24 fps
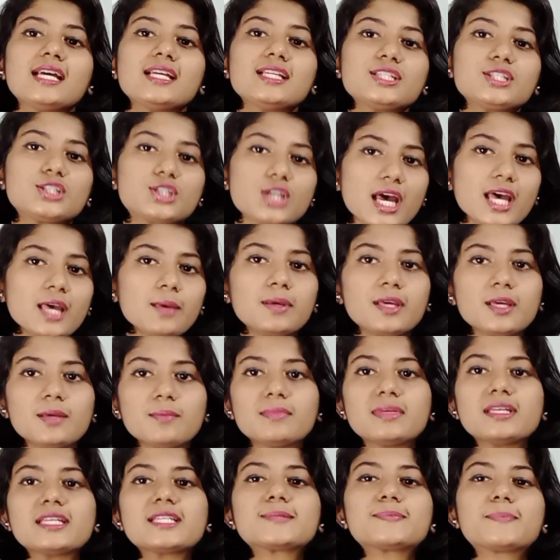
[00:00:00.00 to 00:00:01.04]
Jai
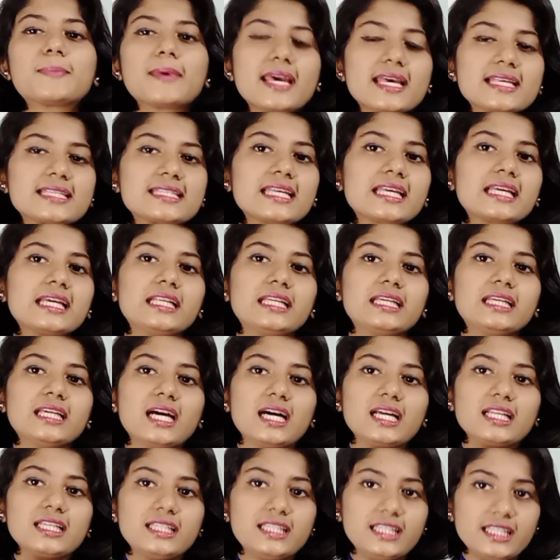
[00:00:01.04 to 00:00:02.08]
Bhim is basically
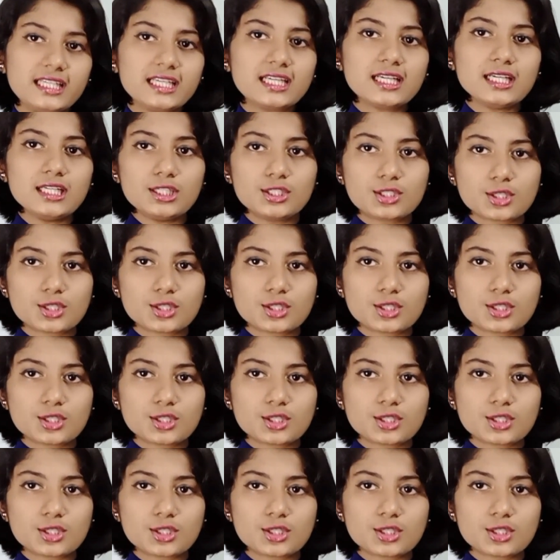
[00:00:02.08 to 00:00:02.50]
a legal